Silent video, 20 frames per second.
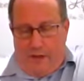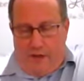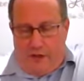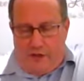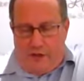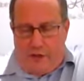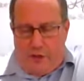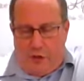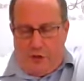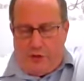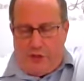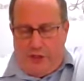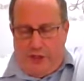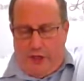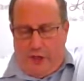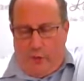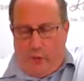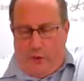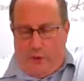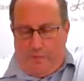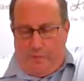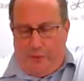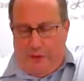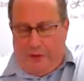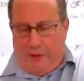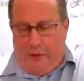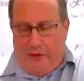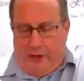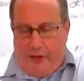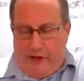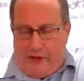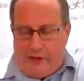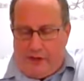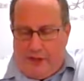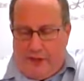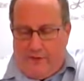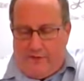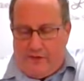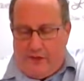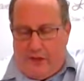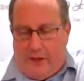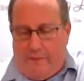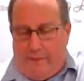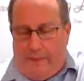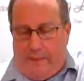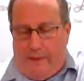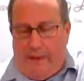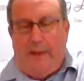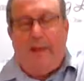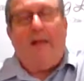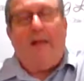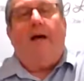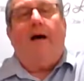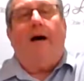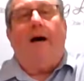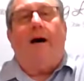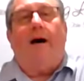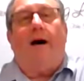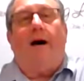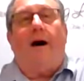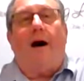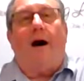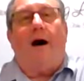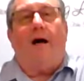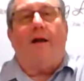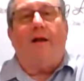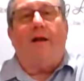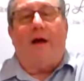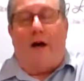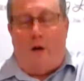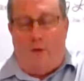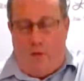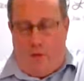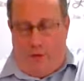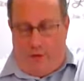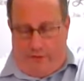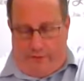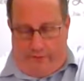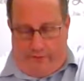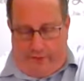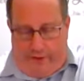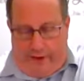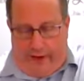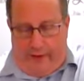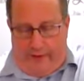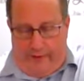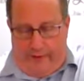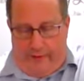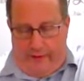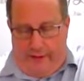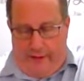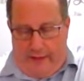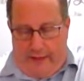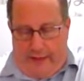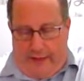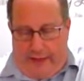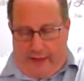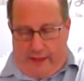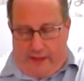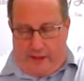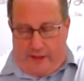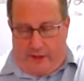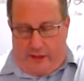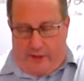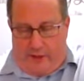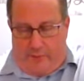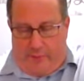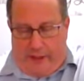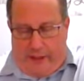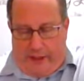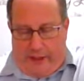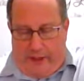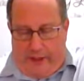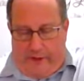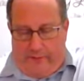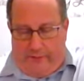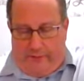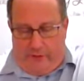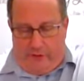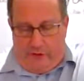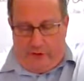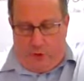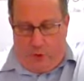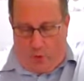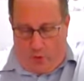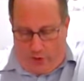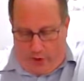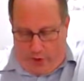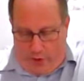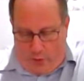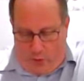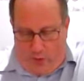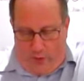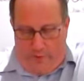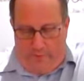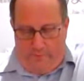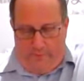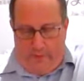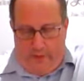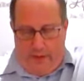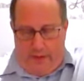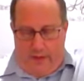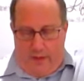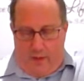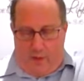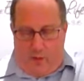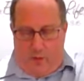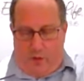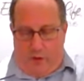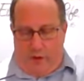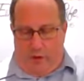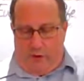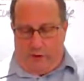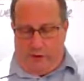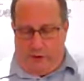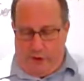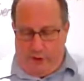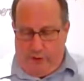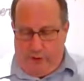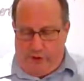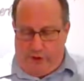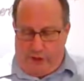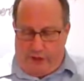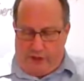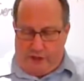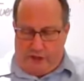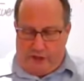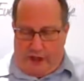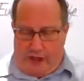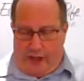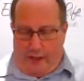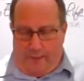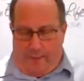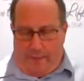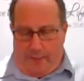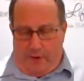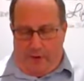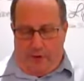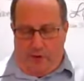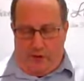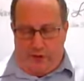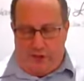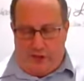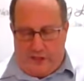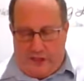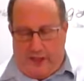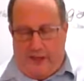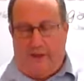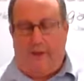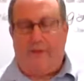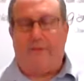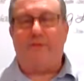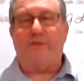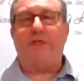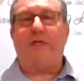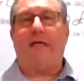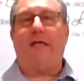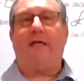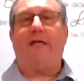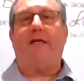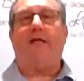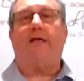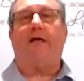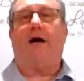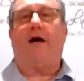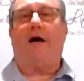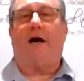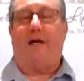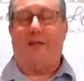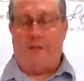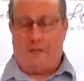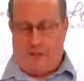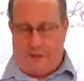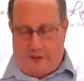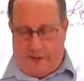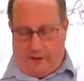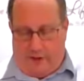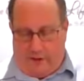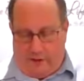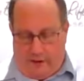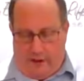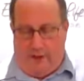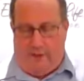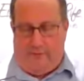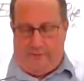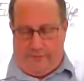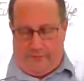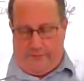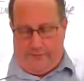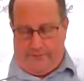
associated with building ourselves up uh, on our faith is uh, beginning of verse 21, where Jude says, Keep yourselves in God's love.